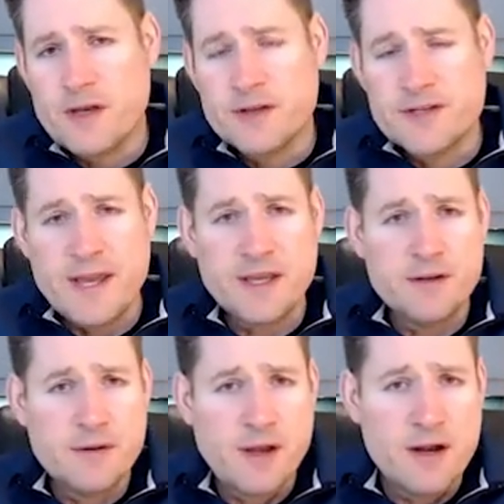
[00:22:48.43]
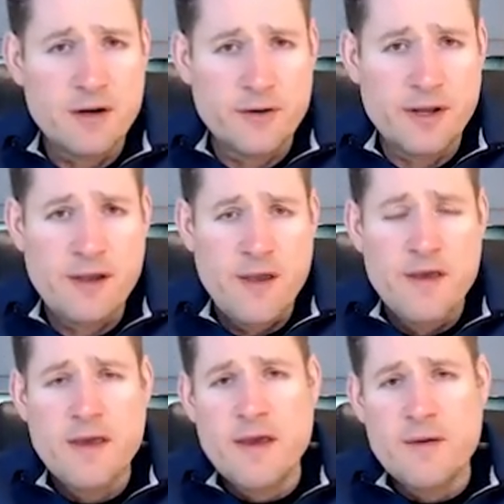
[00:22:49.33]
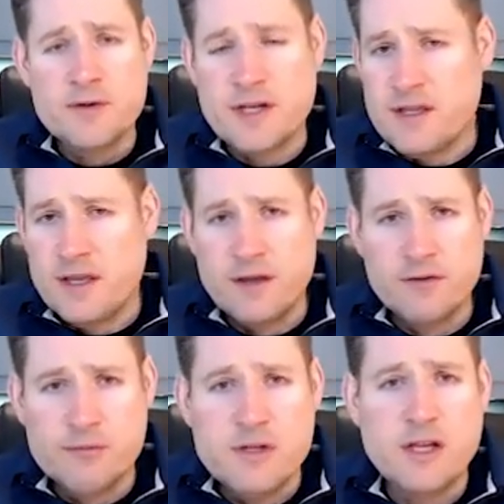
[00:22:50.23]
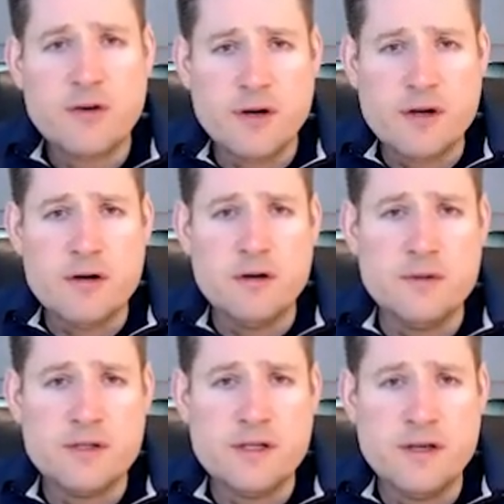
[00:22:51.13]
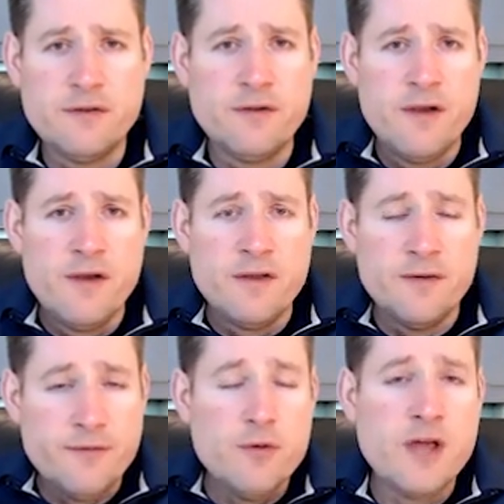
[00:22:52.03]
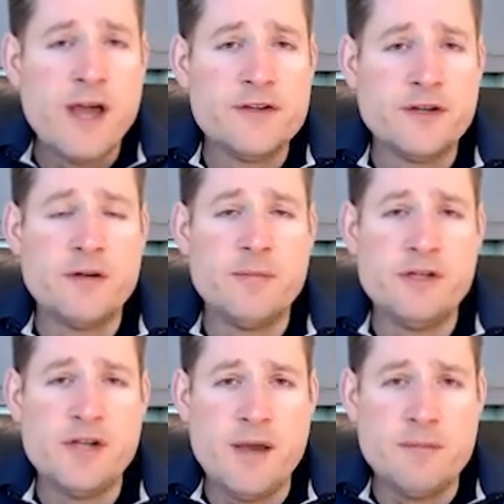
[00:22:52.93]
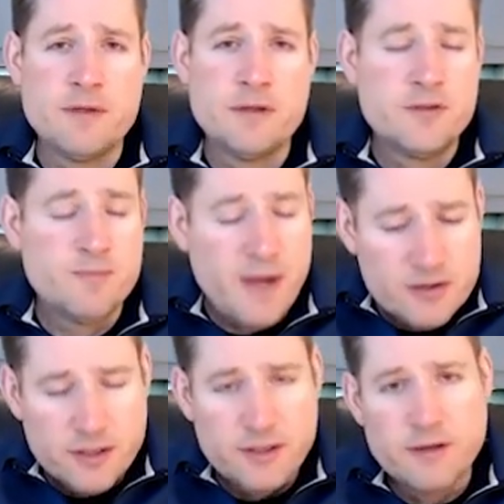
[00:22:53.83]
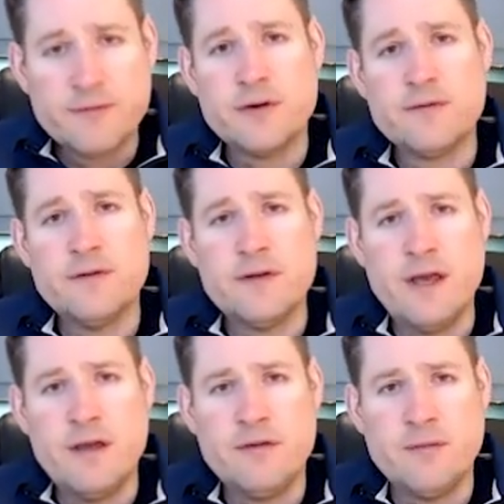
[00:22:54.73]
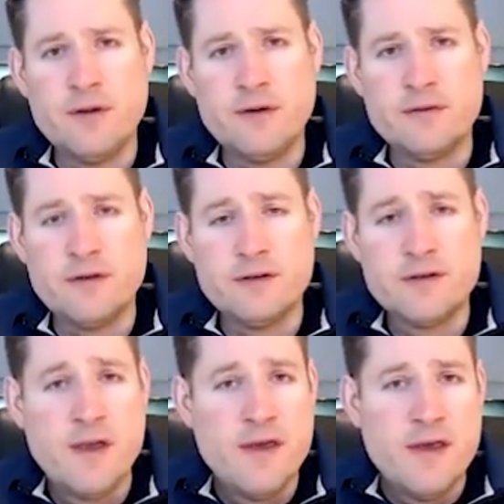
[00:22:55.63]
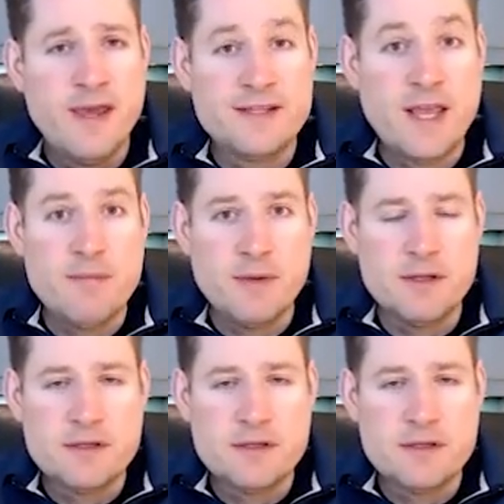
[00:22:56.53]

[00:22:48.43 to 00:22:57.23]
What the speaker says: Second learning, which I think is really critical, which is the phone lines are going to be jammed, especially in the first few days when there's this excitement